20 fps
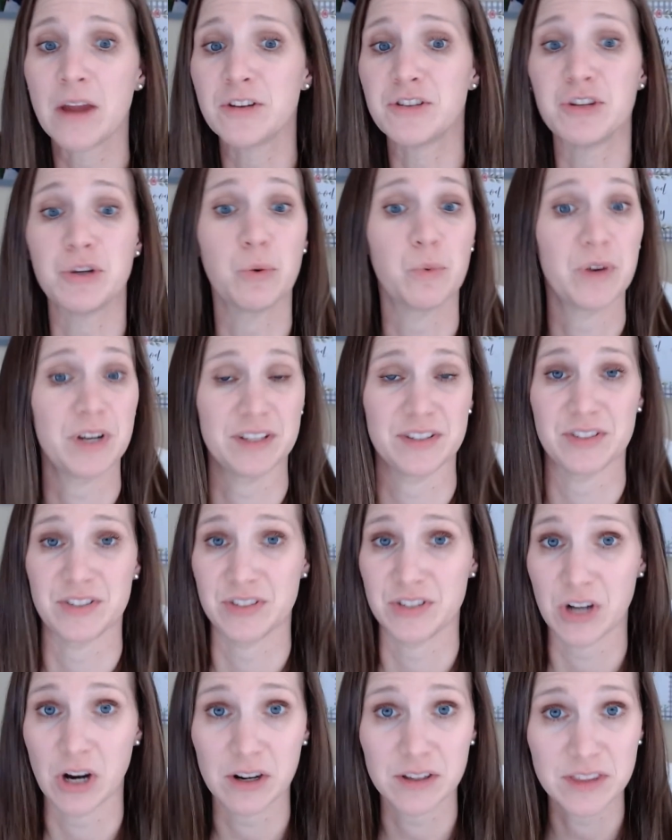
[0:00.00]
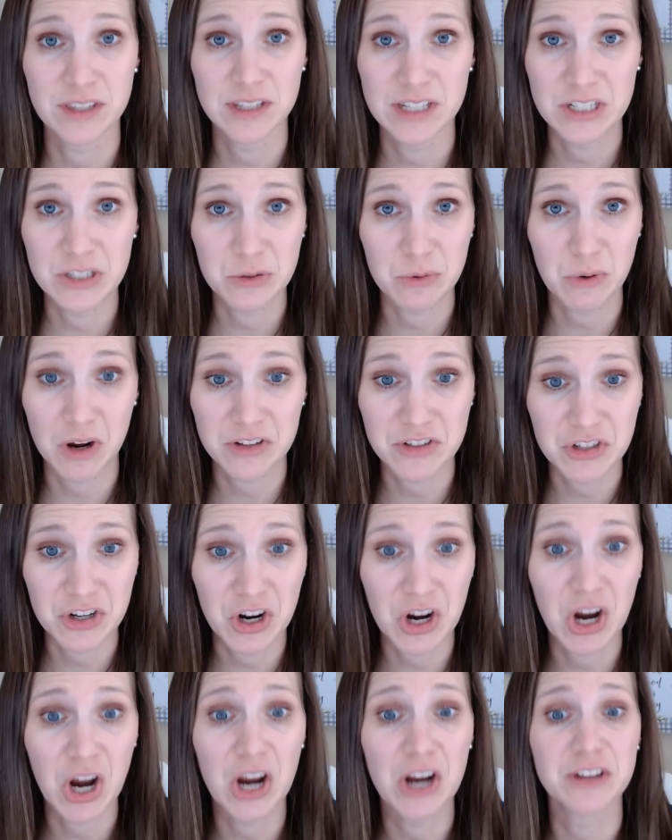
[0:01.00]
Do you want to start the
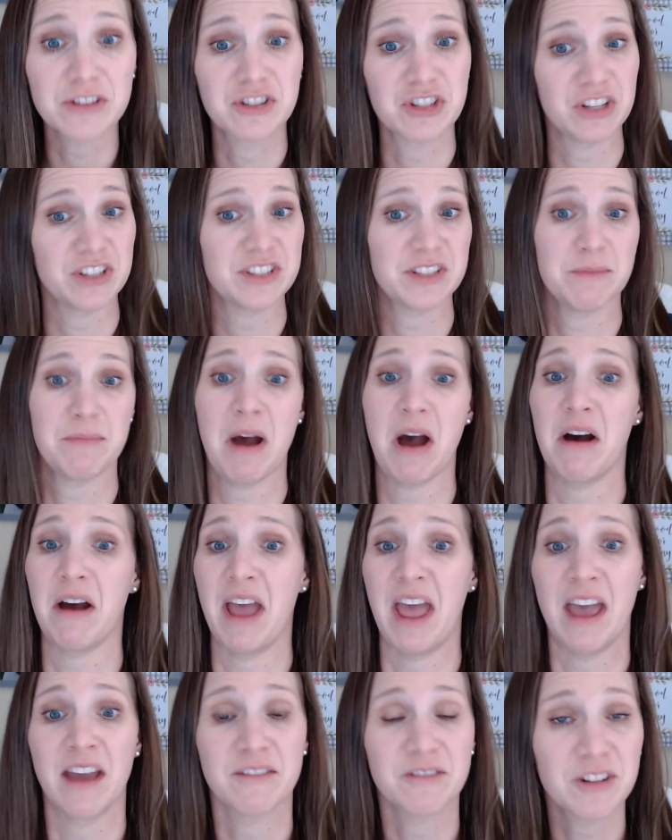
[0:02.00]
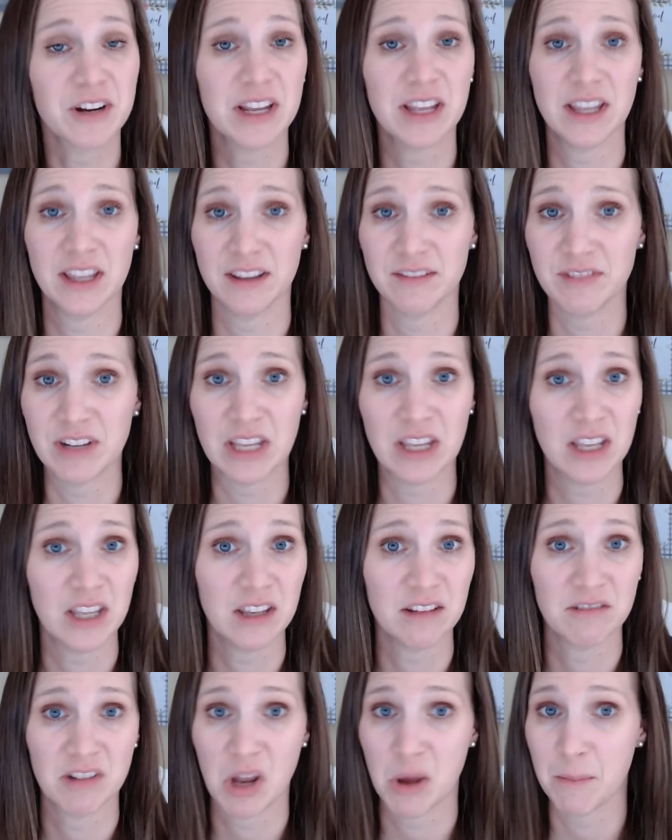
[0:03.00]
dishwasher just about every
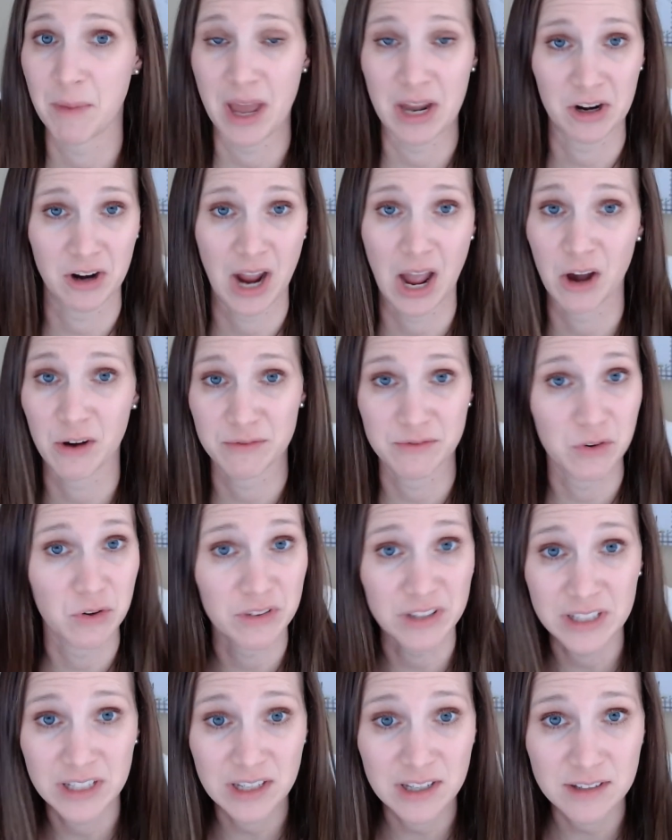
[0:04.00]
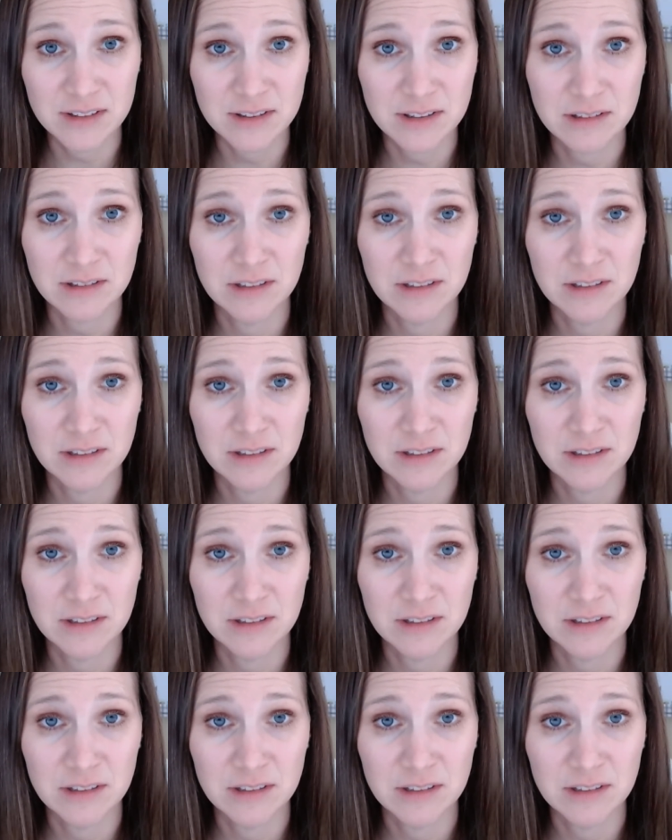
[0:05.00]
evening, no matter how full it is?